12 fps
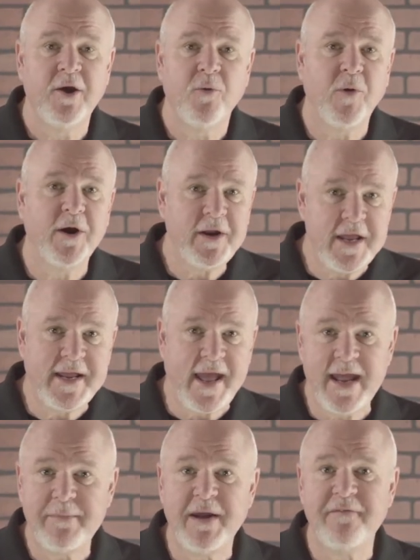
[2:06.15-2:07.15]
where he
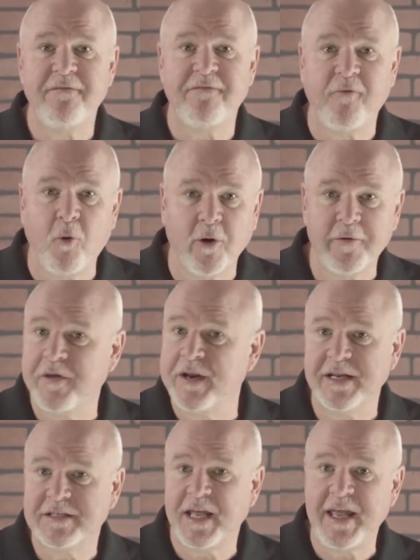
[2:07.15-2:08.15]
came in fourth in
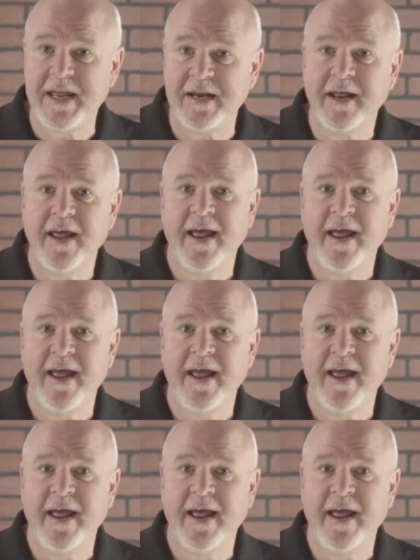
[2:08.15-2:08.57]
his heat